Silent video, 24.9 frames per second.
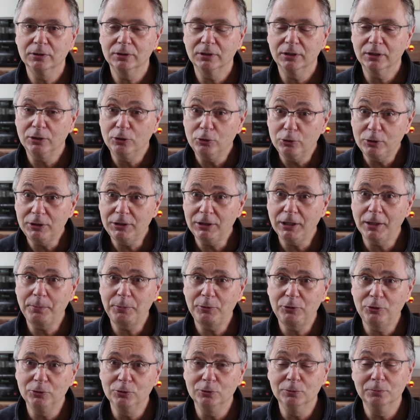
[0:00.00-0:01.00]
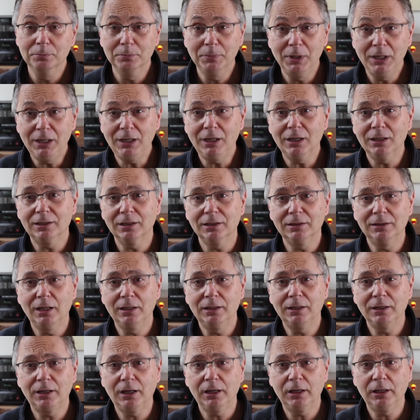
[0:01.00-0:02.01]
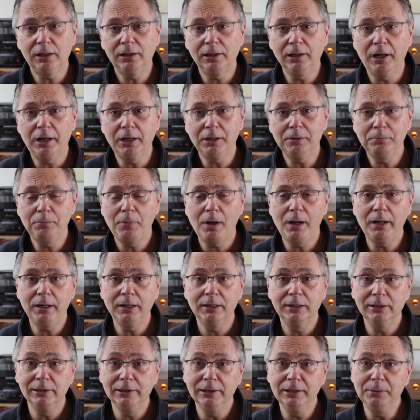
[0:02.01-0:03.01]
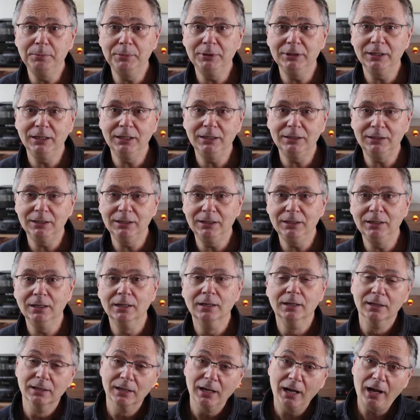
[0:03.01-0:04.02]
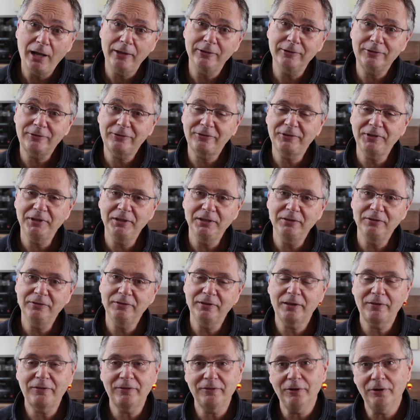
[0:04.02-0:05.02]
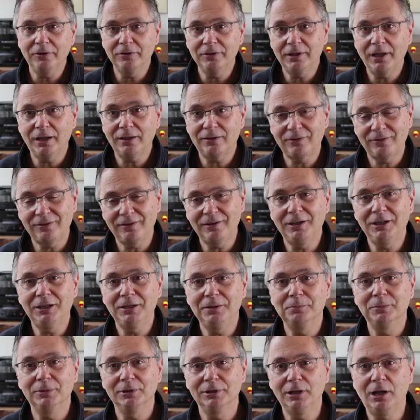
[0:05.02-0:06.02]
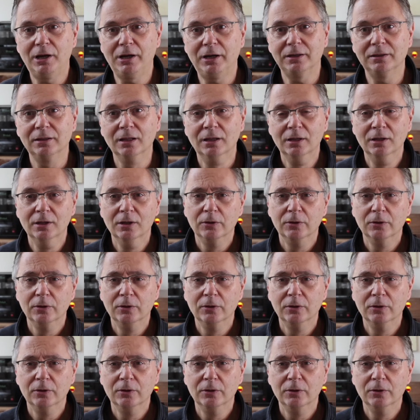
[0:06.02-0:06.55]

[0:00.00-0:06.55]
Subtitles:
hooked up to, make it a dedicated line by eliminating other things that's on that same line.